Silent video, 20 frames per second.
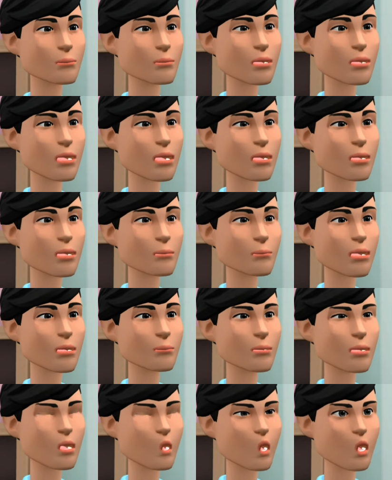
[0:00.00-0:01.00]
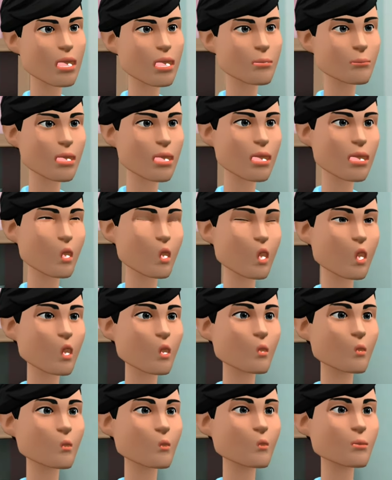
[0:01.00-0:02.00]
and the symptoms you came
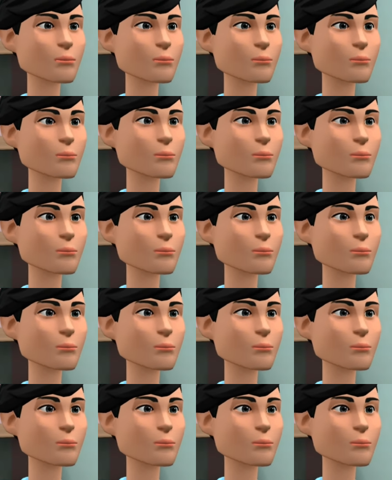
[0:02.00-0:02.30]
across?